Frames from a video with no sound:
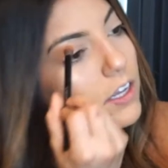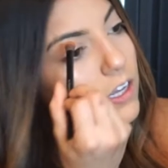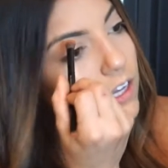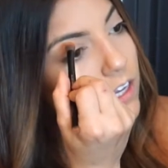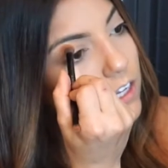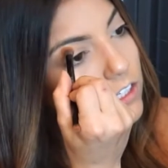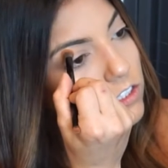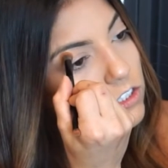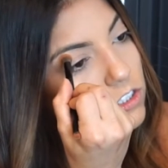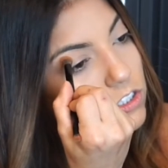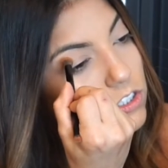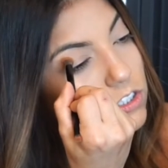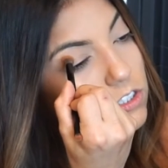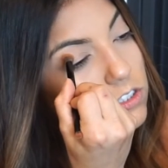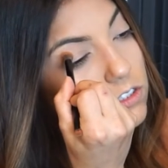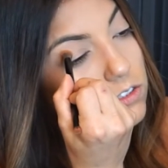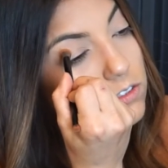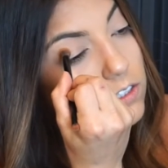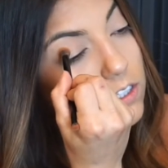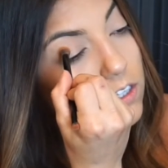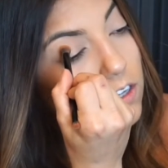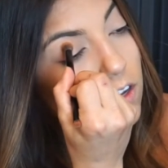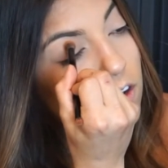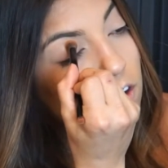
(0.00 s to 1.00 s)
and just do
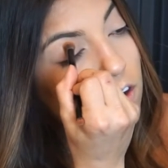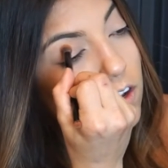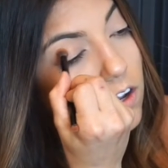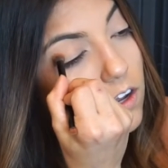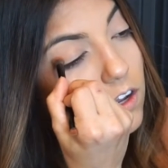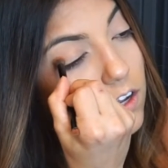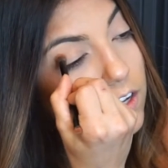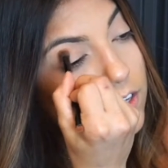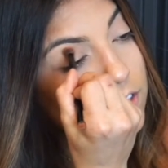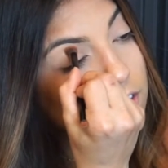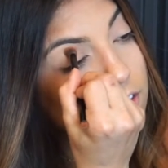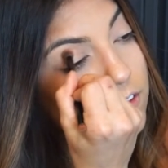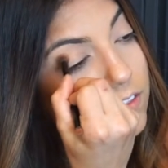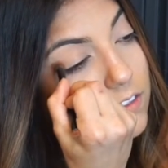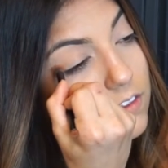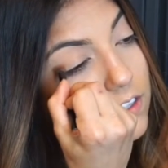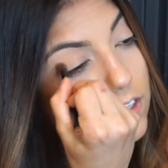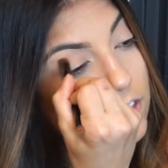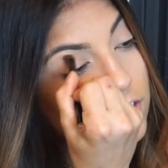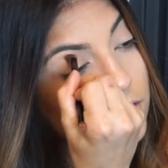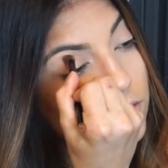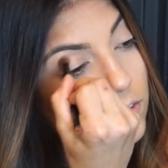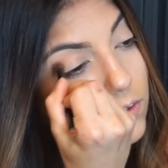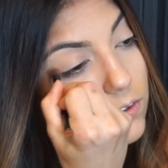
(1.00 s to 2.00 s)
it on
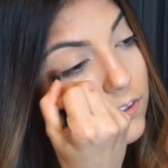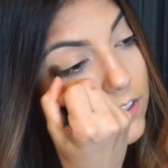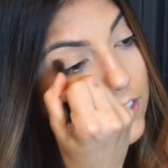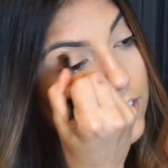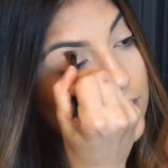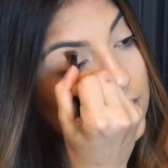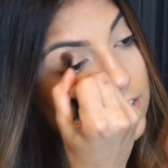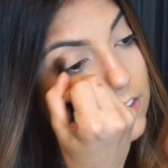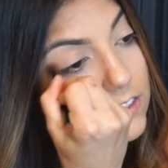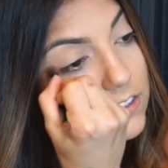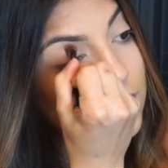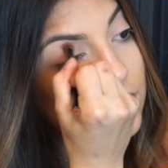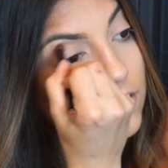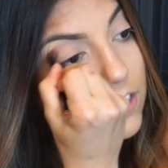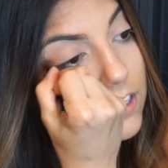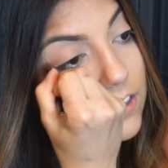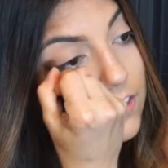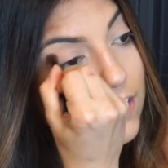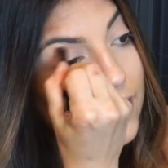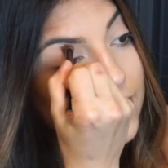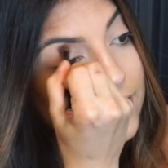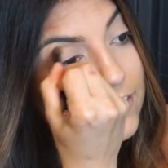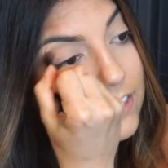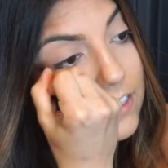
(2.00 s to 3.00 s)
the crease. Very
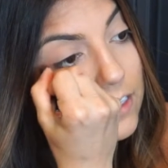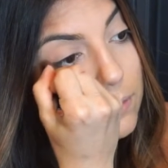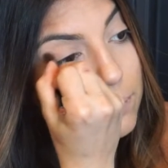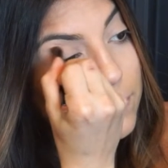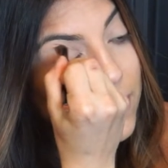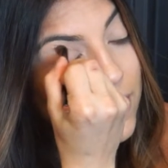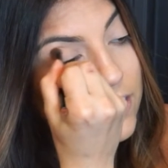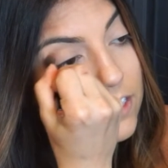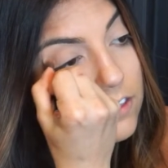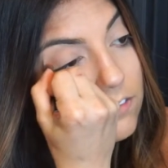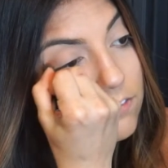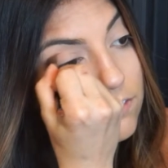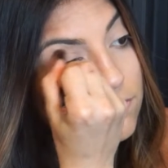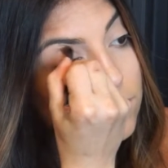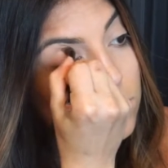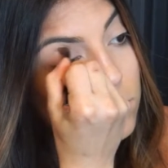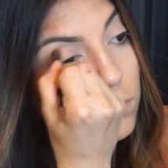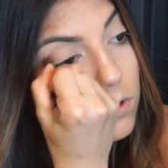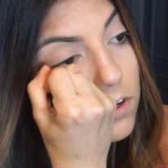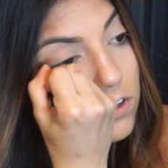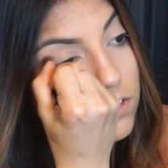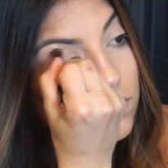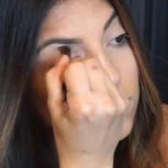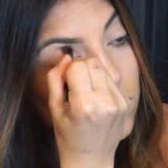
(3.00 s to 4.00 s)
lightly back and
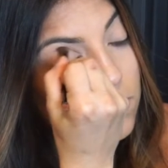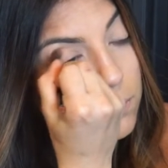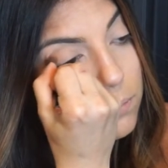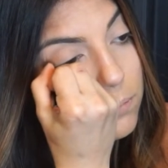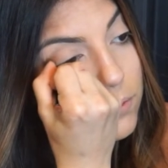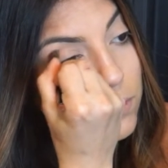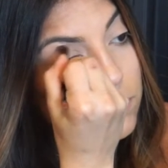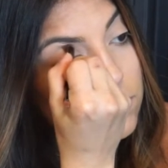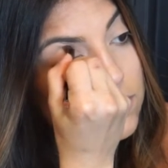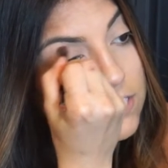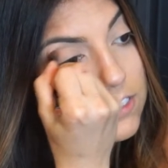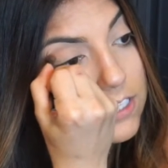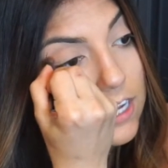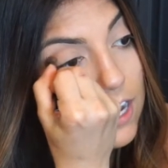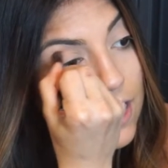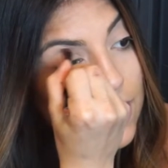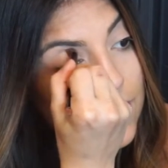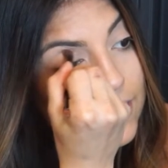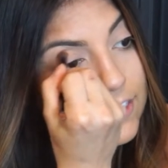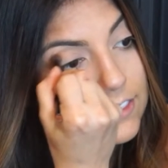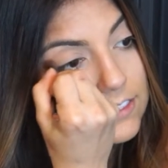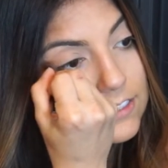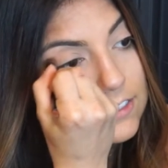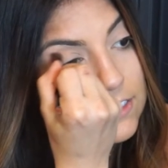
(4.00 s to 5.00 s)
forth on both
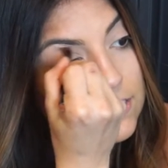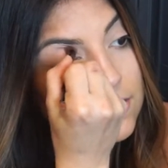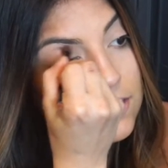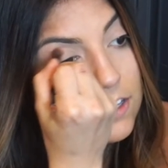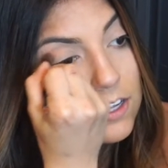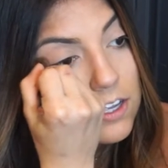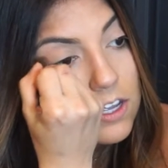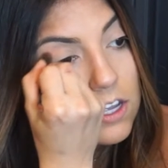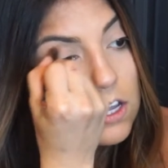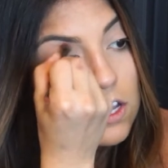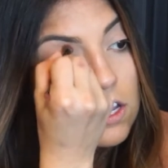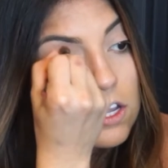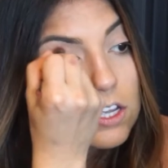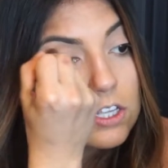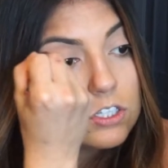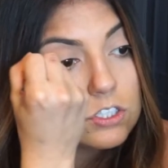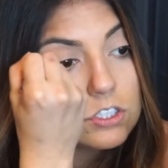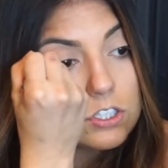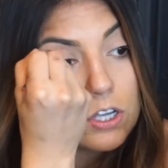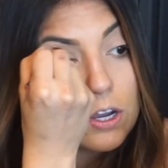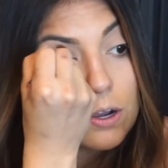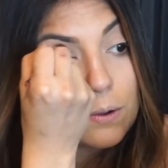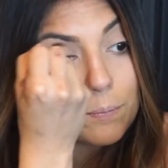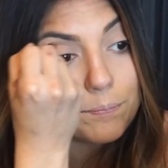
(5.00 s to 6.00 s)
sides.
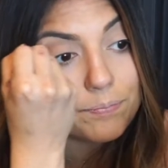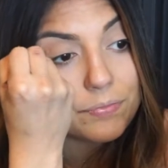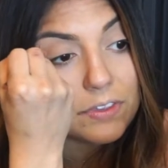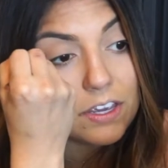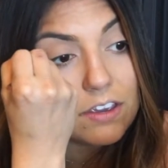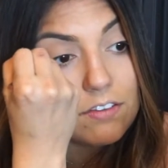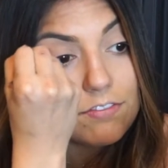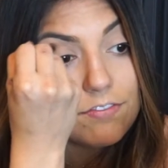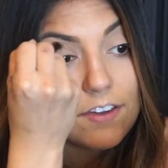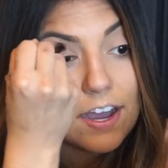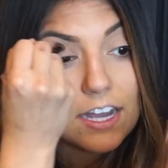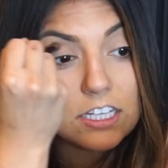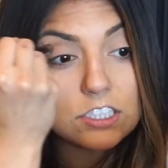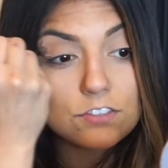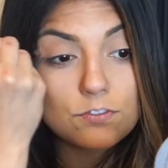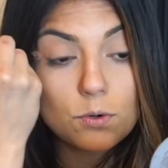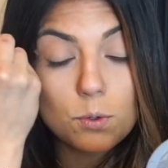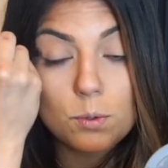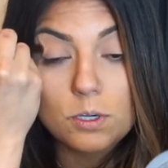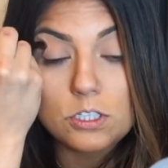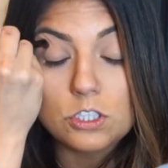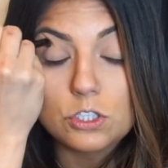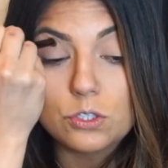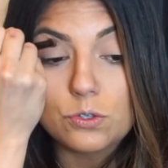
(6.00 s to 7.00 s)
So fast
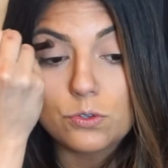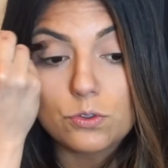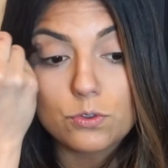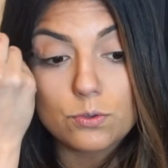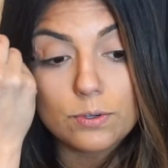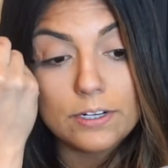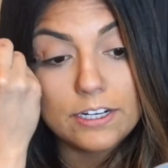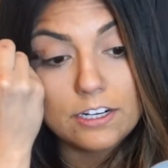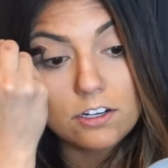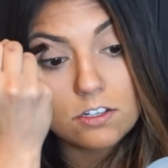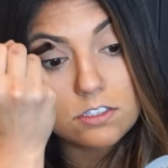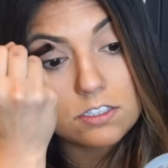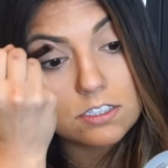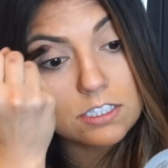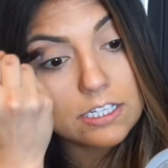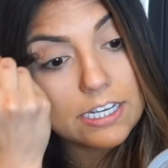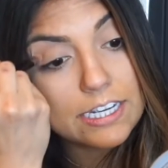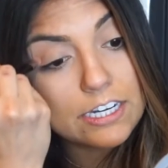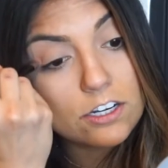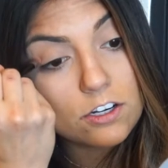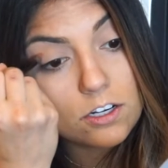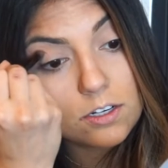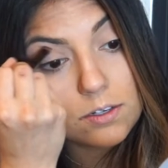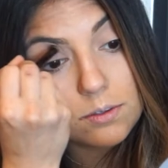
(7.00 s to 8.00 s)
forward to 3 years
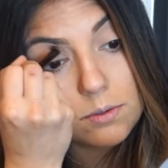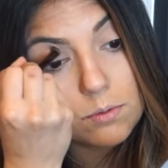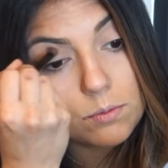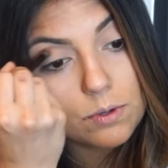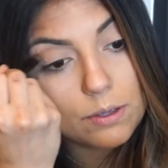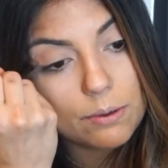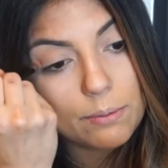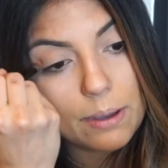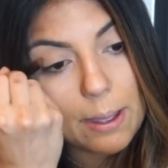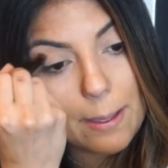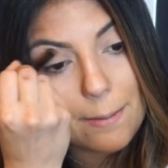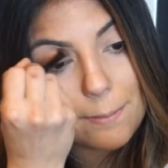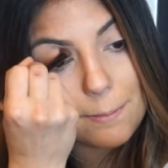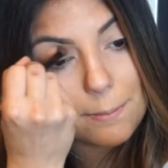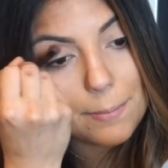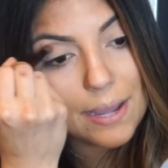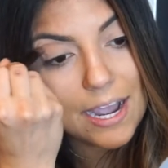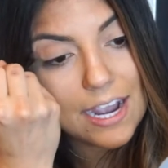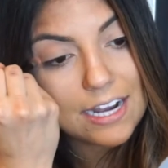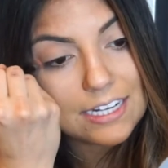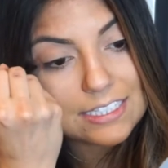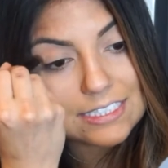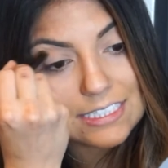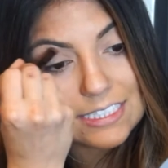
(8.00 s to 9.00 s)
later, we went
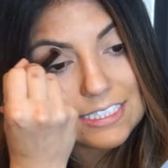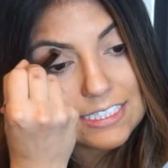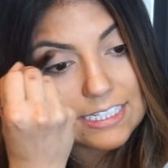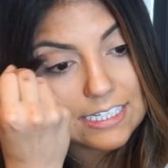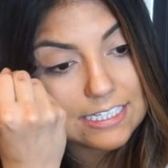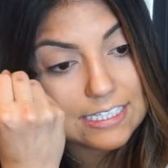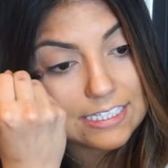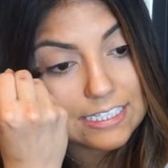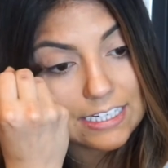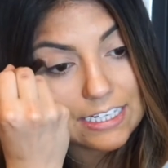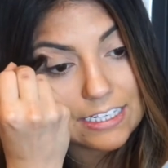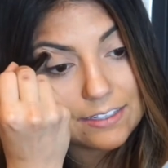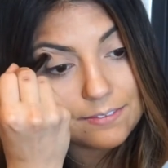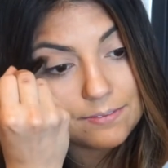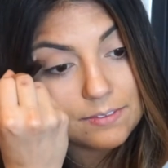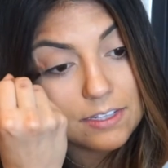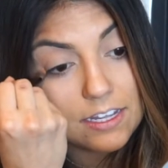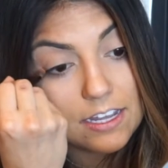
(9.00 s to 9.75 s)
back to Disney